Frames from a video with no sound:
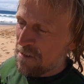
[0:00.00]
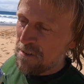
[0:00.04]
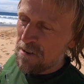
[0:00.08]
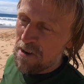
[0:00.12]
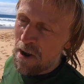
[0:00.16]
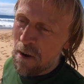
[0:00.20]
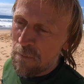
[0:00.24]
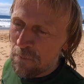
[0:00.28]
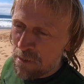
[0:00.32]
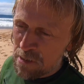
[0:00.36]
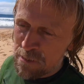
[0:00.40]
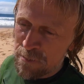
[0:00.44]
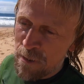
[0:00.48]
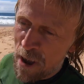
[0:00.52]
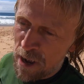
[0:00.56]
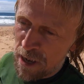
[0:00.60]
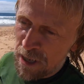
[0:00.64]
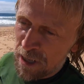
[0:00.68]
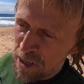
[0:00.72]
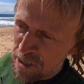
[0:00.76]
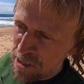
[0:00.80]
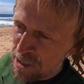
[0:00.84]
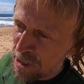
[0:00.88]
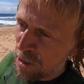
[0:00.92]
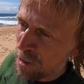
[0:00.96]
I'm just
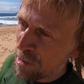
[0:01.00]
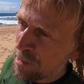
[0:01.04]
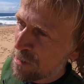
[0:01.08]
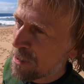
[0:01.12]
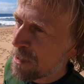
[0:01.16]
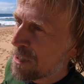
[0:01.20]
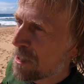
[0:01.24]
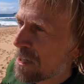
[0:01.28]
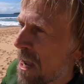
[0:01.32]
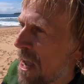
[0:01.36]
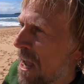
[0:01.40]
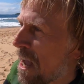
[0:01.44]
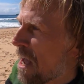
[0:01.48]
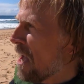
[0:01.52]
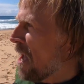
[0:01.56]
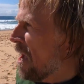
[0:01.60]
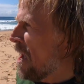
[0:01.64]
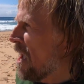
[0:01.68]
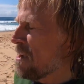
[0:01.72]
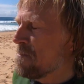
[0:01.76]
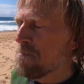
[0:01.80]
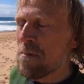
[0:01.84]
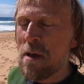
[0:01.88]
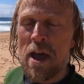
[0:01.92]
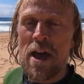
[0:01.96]
making excuses.
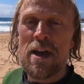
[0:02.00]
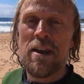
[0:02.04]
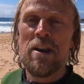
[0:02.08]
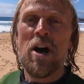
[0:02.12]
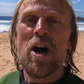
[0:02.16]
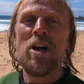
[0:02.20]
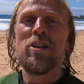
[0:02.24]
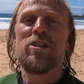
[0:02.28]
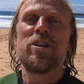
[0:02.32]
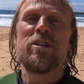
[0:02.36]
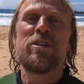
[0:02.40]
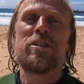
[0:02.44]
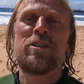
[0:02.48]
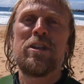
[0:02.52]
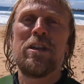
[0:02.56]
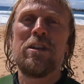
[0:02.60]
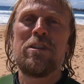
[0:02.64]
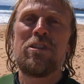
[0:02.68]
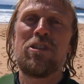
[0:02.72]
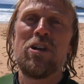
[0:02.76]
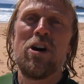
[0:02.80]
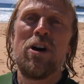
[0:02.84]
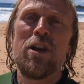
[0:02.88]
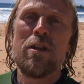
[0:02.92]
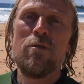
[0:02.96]
Hey man, I just did
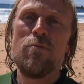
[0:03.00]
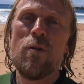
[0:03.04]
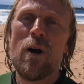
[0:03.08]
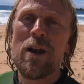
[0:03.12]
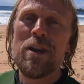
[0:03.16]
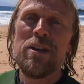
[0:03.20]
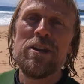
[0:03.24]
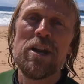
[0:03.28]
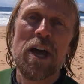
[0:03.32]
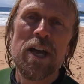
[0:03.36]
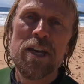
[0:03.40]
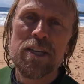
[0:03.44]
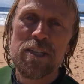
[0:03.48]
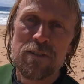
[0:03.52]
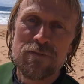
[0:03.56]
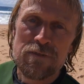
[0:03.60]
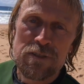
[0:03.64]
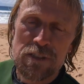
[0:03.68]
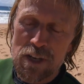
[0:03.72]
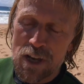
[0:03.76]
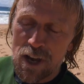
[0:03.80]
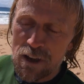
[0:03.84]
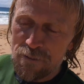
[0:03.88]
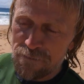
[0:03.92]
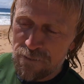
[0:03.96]
31 days of
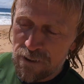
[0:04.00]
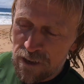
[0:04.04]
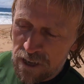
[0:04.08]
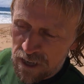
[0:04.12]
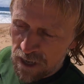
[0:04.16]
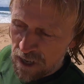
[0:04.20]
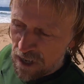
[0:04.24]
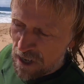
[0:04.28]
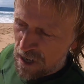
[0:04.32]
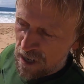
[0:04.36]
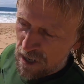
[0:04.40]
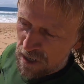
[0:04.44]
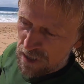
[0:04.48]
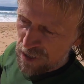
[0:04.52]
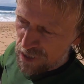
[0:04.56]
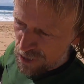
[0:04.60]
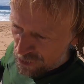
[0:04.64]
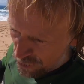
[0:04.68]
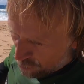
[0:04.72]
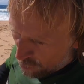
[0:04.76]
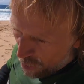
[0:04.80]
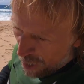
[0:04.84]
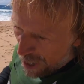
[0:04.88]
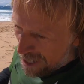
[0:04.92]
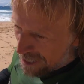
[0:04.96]
surfing
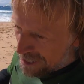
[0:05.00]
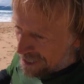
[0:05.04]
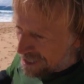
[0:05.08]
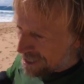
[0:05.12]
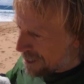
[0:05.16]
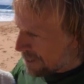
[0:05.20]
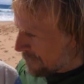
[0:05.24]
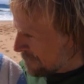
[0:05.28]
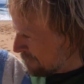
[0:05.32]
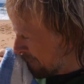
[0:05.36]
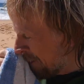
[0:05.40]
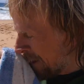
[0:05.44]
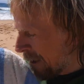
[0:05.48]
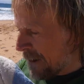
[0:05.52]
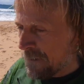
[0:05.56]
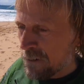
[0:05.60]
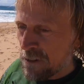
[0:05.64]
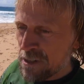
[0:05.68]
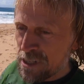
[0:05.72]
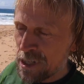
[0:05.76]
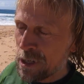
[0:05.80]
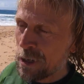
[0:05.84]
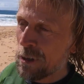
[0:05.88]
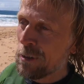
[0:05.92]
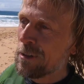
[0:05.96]
straight every
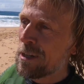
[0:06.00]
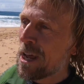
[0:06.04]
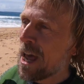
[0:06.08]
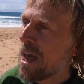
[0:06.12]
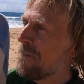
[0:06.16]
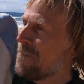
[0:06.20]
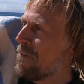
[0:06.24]
single day